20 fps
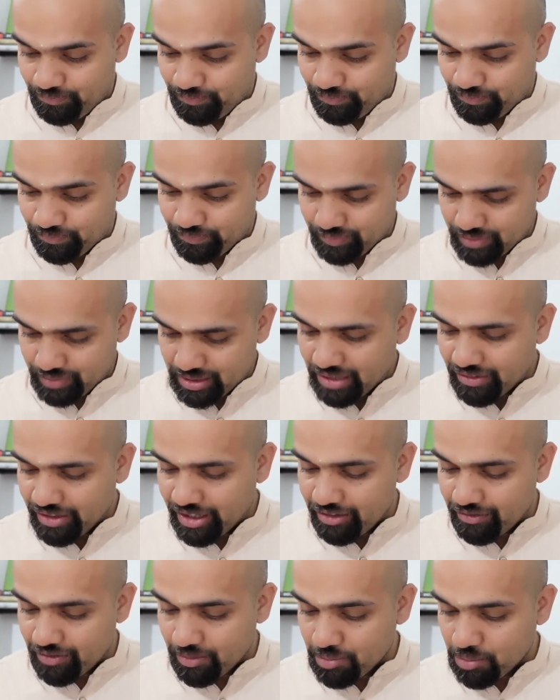I'll read it
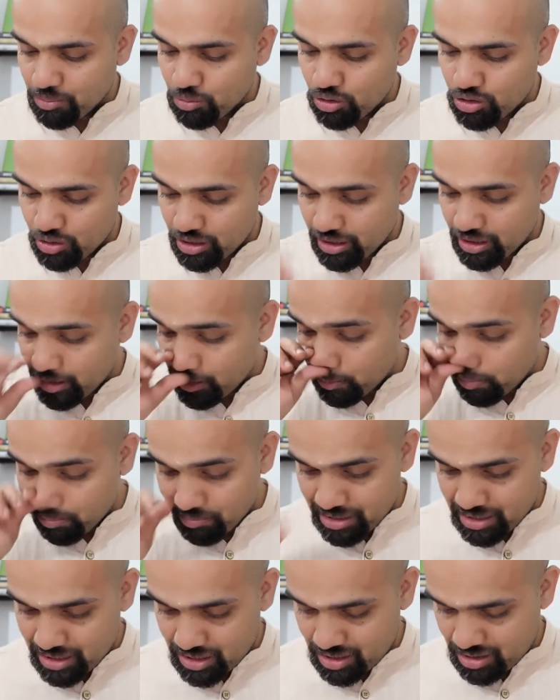from the book so that I don't
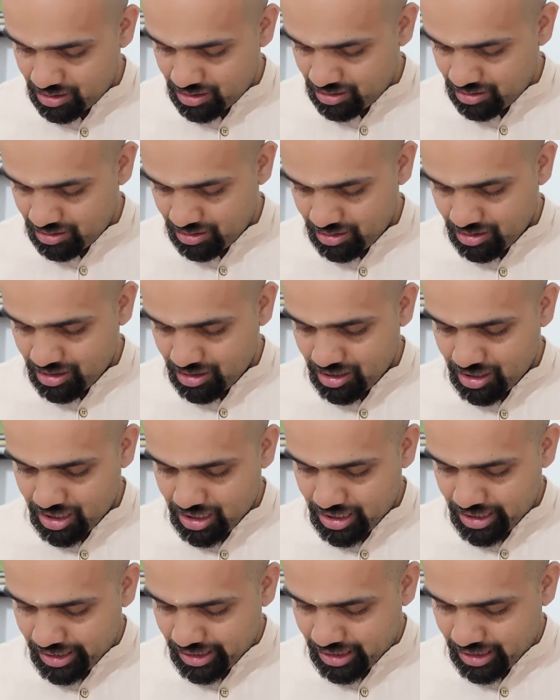miss the thing.